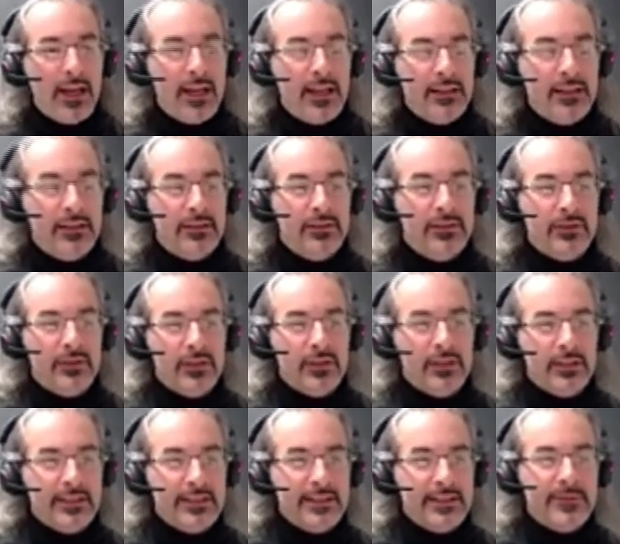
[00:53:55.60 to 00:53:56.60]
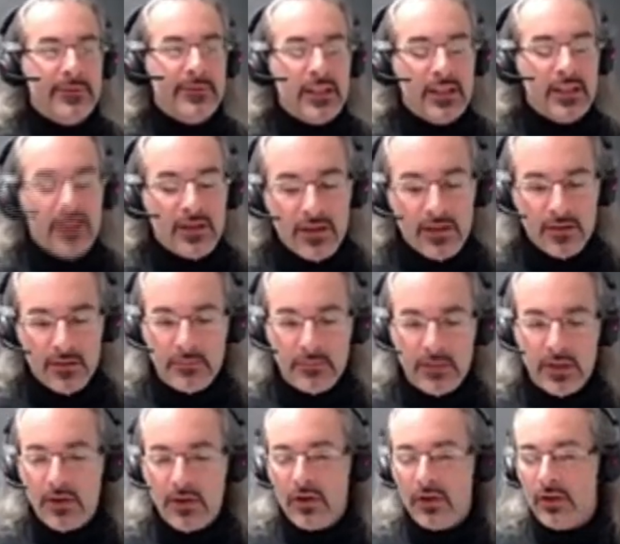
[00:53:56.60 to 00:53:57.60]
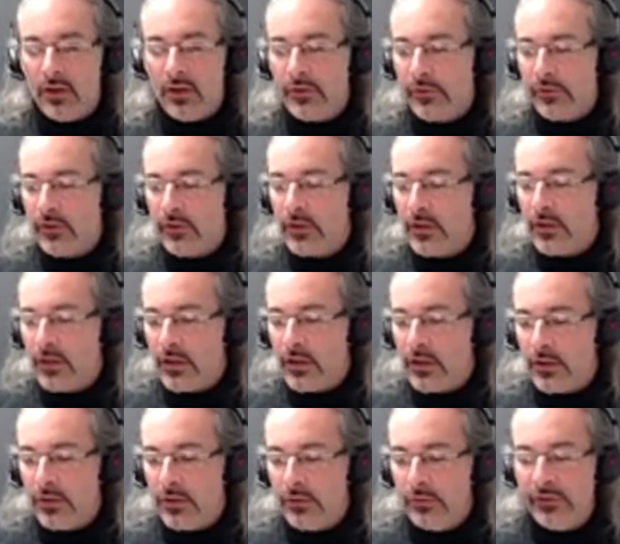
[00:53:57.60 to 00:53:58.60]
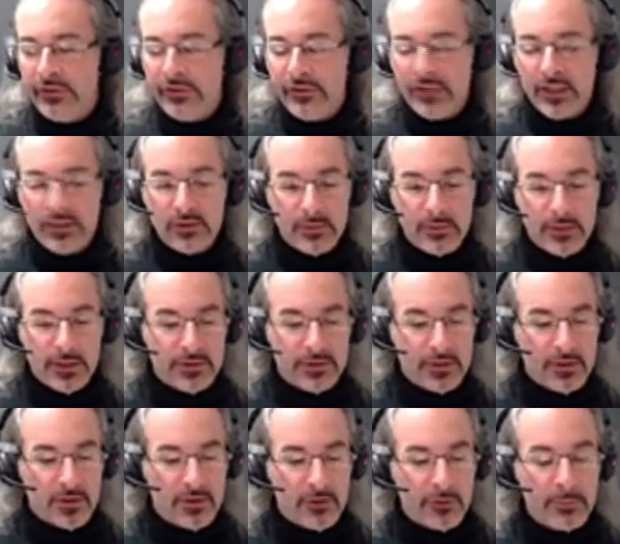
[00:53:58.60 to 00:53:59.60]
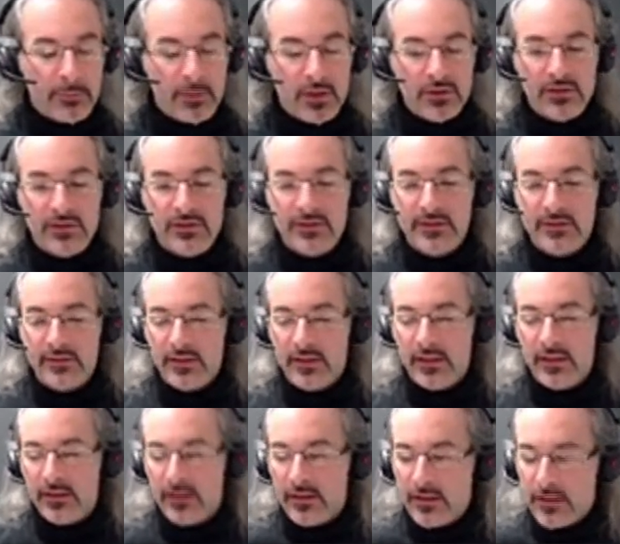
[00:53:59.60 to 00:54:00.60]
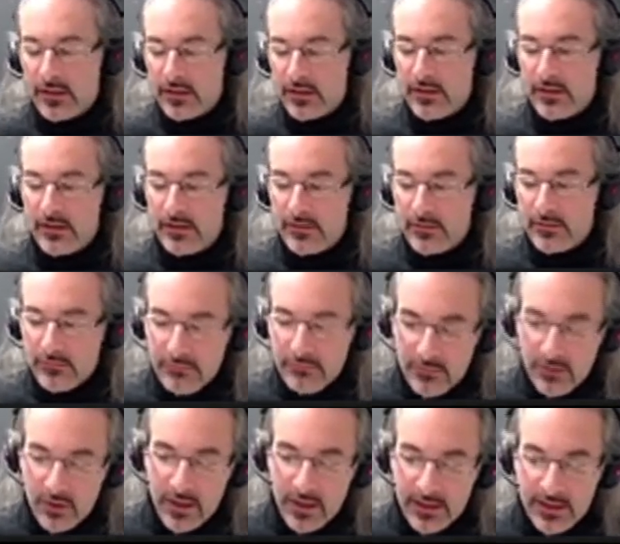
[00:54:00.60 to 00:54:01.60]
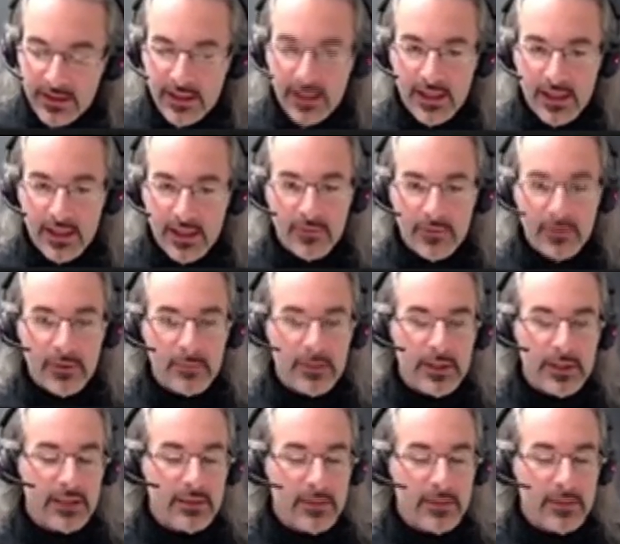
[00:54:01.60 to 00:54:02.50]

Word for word: and uh, the sphere, because uh, using state operator correspondence, then uh, you get directly conformal